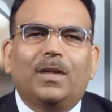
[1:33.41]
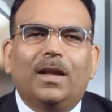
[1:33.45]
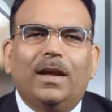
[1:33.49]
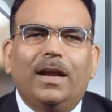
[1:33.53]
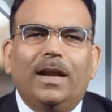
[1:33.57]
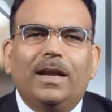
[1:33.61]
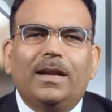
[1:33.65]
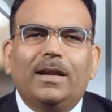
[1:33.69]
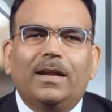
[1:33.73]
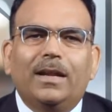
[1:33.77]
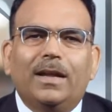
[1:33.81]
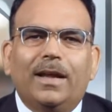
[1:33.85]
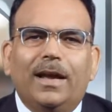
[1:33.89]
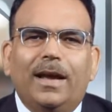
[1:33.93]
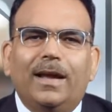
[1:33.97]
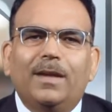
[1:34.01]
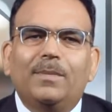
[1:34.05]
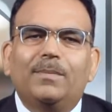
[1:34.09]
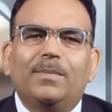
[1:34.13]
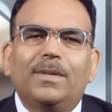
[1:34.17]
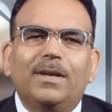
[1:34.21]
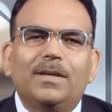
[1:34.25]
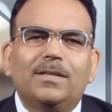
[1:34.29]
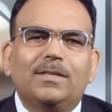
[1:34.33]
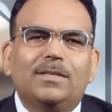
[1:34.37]
it
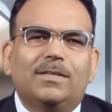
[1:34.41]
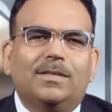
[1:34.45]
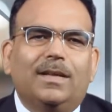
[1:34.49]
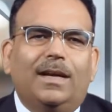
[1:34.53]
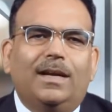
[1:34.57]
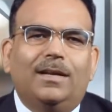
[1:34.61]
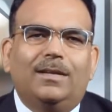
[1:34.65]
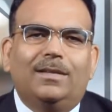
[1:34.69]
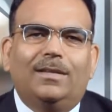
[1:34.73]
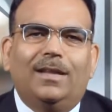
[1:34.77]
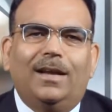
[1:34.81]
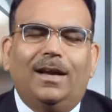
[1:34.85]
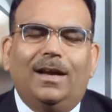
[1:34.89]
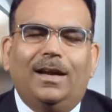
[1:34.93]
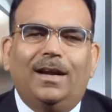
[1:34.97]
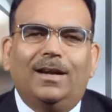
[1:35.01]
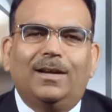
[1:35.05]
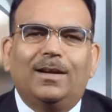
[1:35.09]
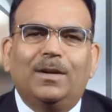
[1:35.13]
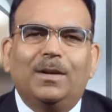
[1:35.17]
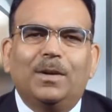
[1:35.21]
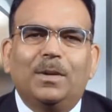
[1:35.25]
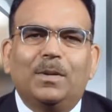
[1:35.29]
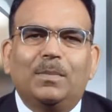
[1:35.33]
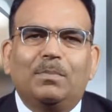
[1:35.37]
can be said that
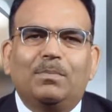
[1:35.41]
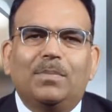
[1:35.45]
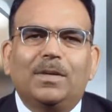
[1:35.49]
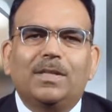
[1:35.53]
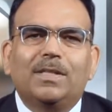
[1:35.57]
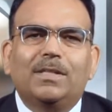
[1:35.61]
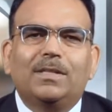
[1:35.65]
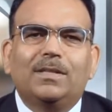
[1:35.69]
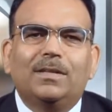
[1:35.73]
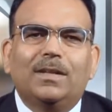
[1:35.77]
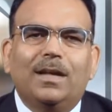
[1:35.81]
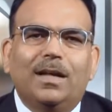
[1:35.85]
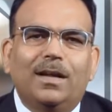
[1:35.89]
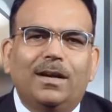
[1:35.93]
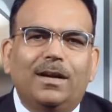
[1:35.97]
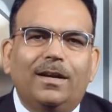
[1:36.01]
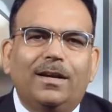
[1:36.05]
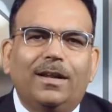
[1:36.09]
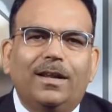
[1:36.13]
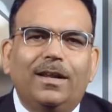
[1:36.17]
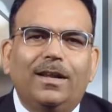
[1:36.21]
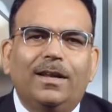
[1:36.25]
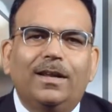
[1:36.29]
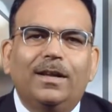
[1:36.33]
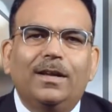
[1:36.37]

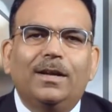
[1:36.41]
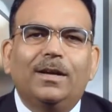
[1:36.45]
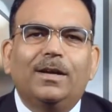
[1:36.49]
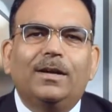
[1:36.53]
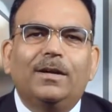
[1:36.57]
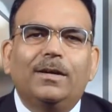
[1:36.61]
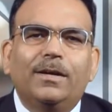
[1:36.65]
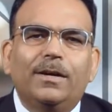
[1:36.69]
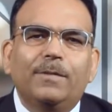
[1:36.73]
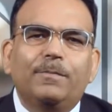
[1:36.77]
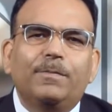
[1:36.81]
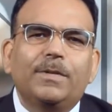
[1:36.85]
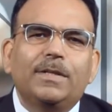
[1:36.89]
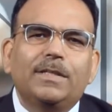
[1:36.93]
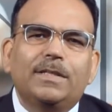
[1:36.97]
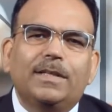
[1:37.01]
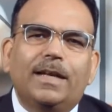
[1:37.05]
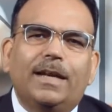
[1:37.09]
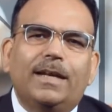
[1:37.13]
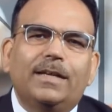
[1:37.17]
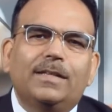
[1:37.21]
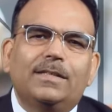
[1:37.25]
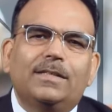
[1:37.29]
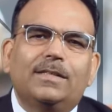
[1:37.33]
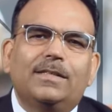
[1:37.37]
personality
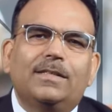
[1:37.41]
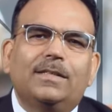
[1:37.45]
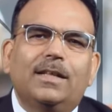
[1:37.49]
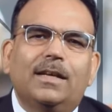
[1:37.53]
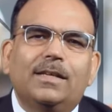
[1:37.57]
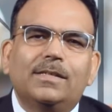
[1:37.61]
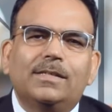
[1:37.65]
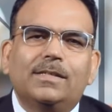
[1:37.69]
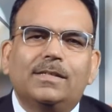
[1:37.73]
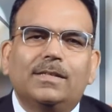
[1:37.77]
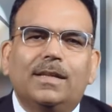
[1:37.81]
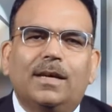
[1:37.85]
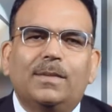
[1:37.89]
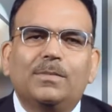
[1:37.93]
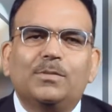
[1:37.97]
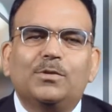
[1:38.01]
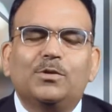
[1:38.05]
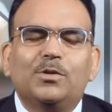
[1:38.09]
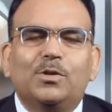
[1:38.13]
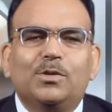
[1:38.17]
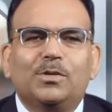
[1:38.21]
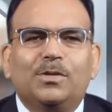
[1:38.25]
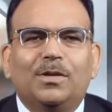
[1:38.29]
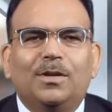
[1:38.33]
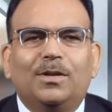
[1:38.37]
represents the sum
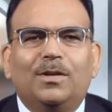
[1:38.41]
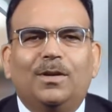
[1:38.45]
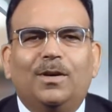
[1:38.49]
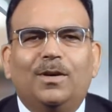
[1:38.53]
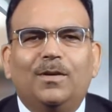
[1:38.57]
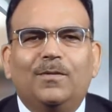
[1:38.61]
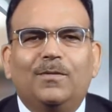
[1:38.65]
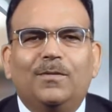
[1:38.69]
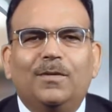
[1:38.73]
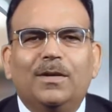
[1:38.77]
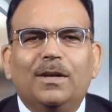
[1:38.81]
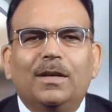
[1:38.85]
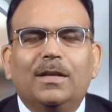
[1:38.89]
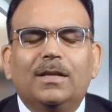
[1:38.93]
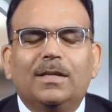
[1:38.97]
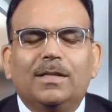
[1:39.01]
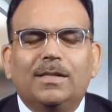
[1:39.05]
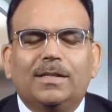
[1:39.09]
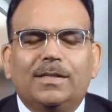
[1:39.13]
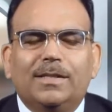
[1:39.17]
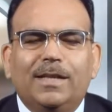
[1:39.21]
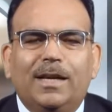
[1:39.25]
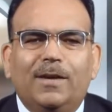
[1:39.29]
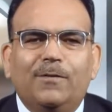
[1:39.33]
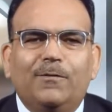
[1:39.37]
total of
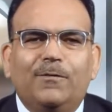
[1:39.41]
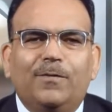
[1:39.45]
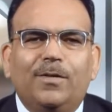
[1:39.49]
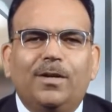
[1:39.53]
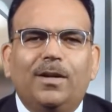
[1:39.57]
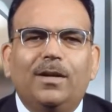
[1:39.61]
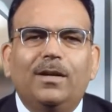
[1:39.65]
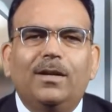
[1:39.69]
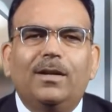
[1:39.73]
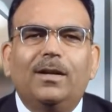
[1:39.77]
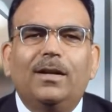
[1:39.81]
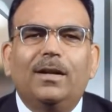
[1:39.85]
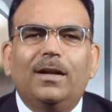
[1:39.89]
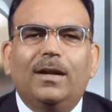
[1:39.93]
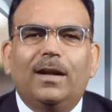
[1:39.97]
several